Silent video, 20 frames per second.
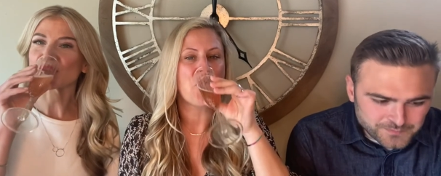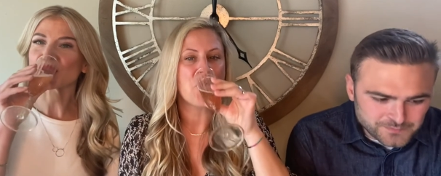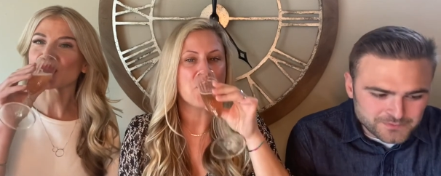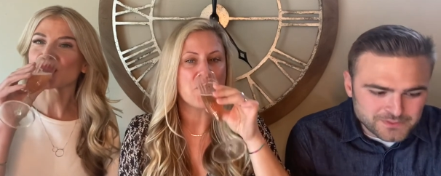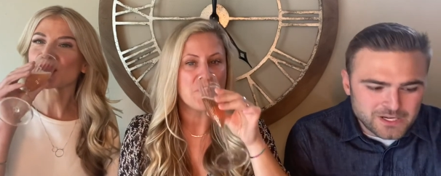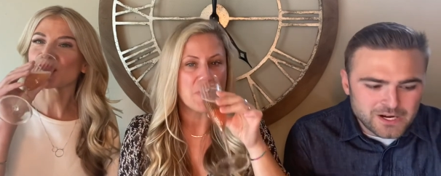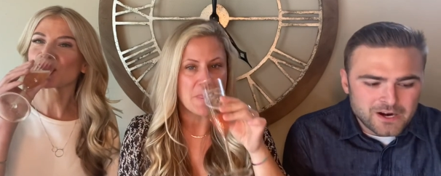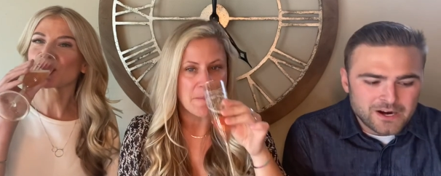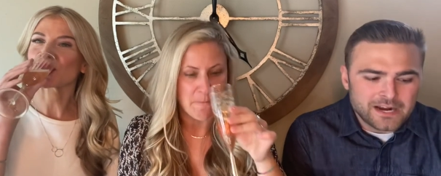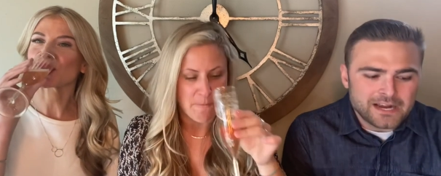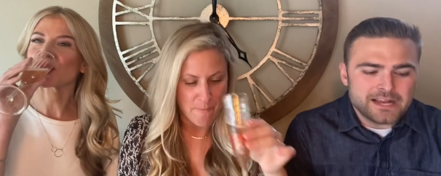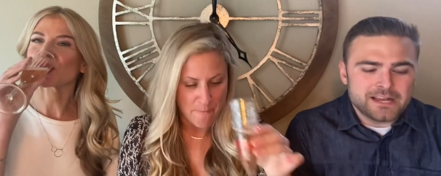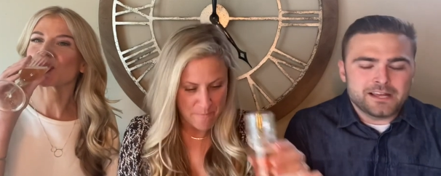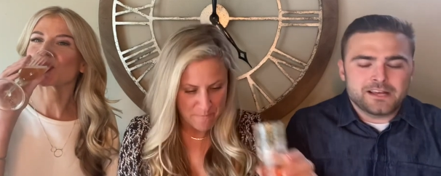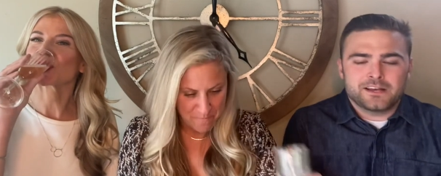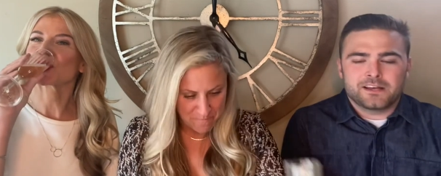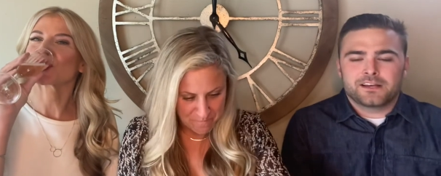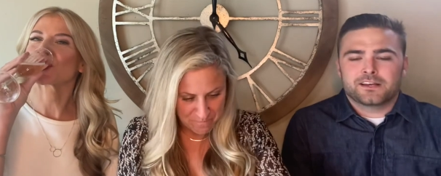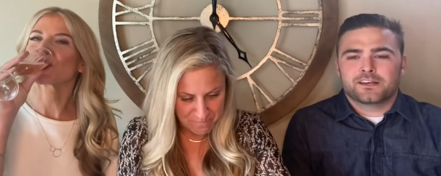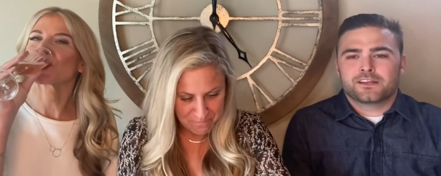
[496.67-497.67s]
Speaker 1: All right,
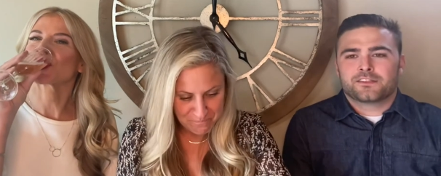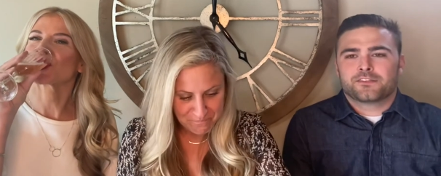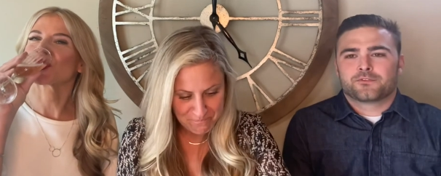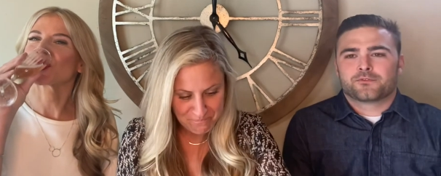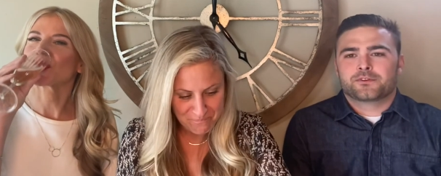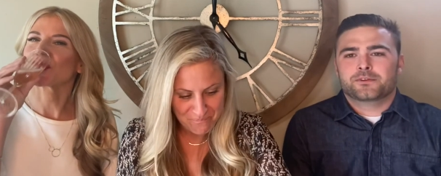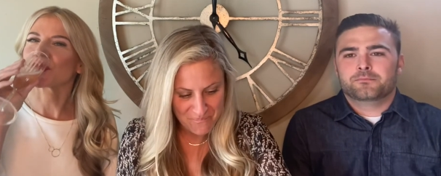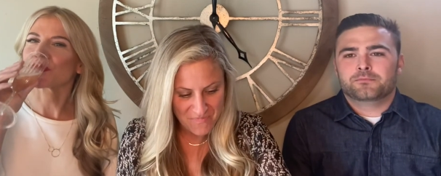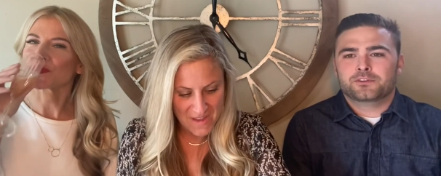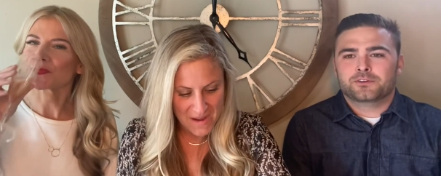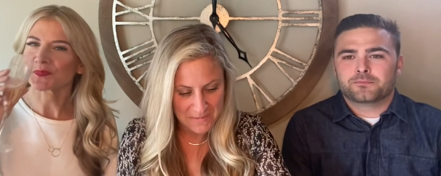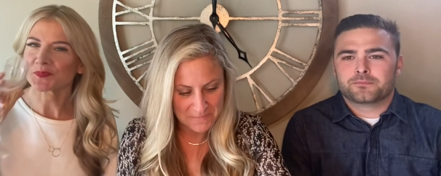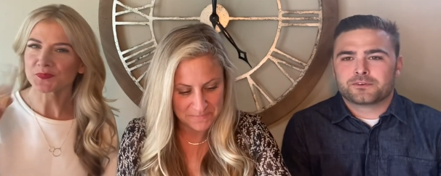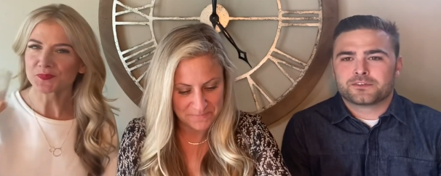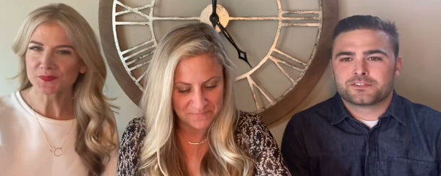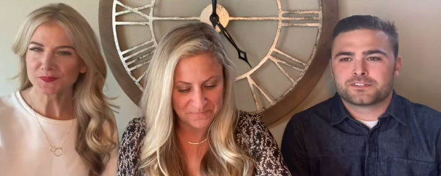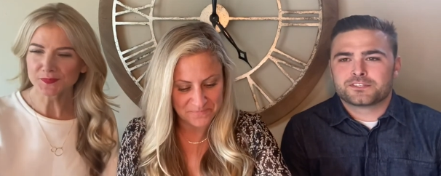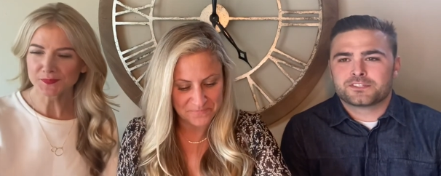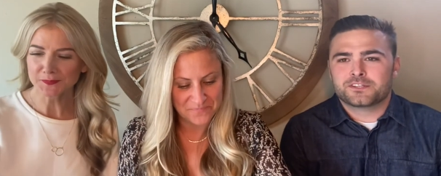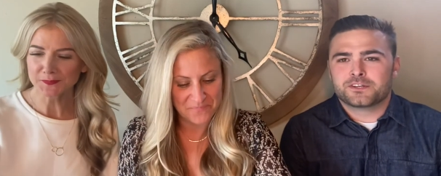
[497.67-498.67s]
3
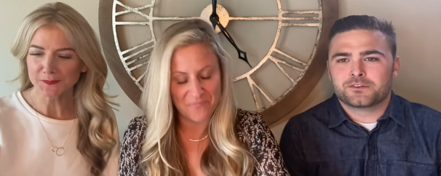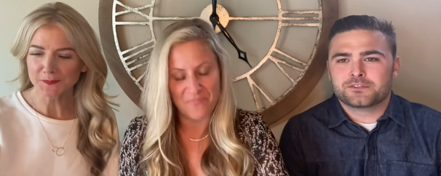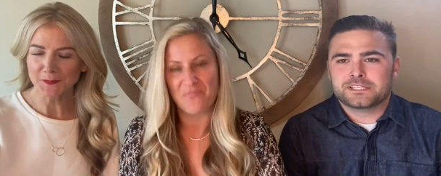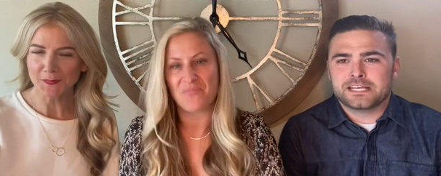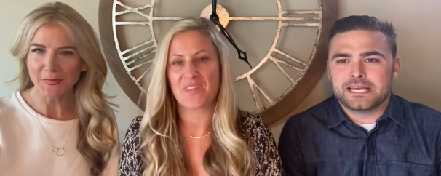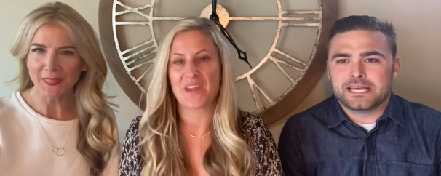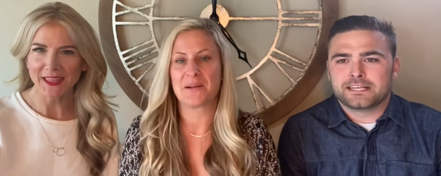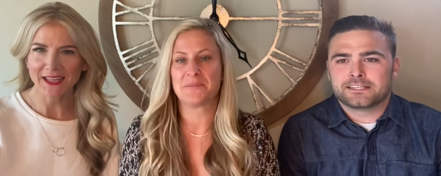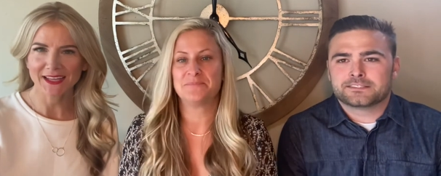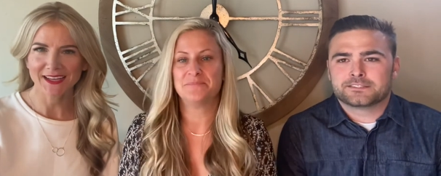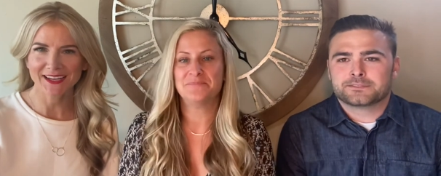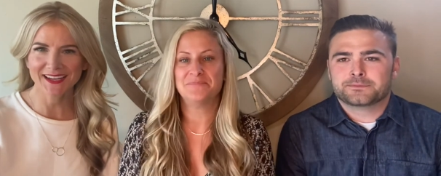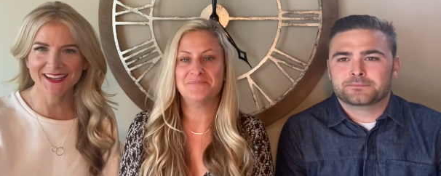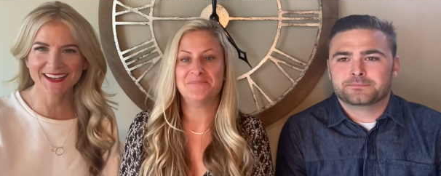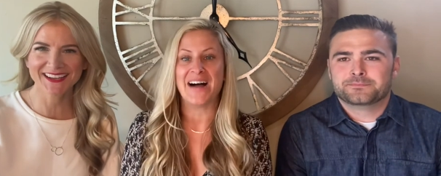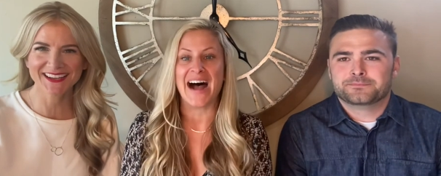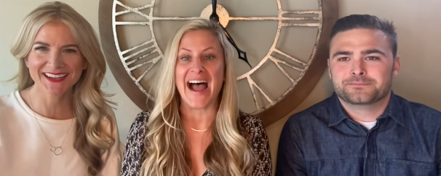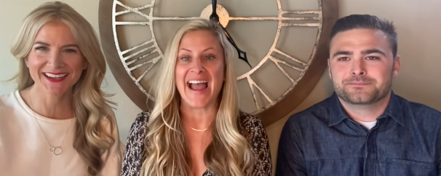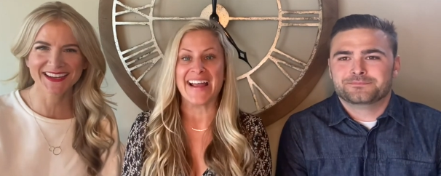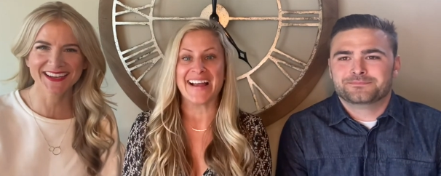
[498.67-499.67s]
bloopers, no takes.
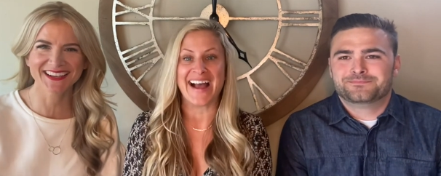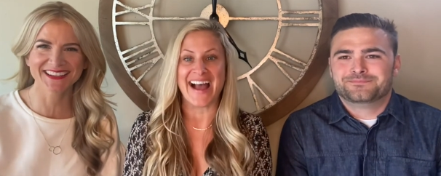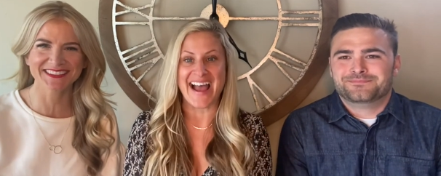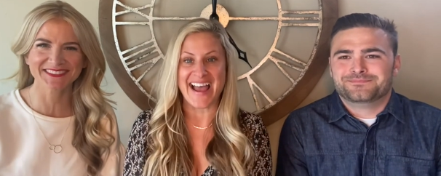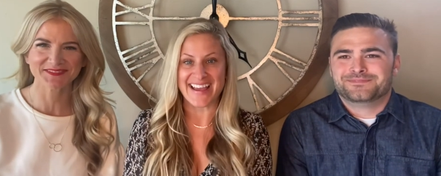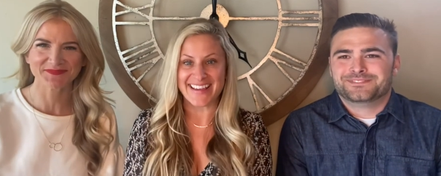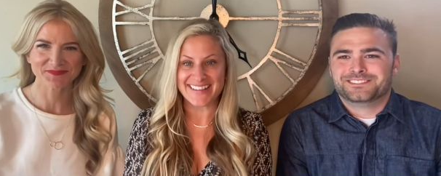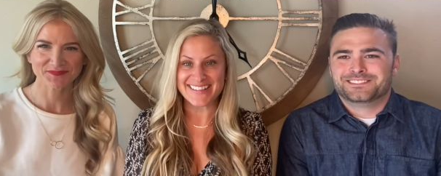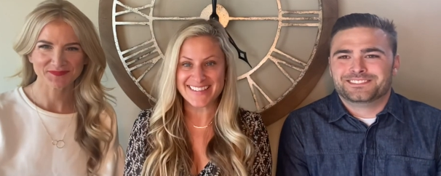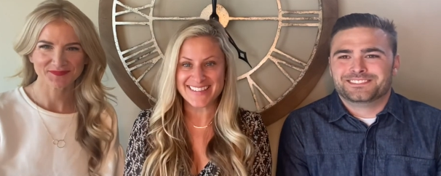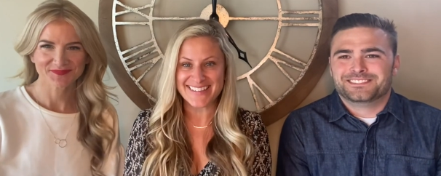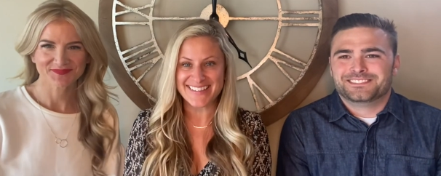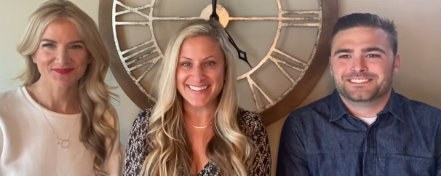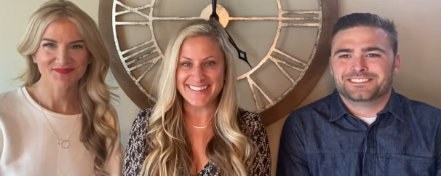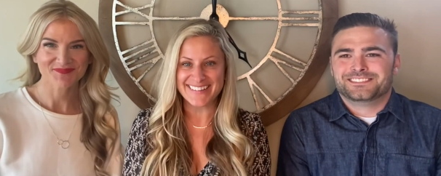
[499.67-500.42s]
Speaker 2: Hi guys.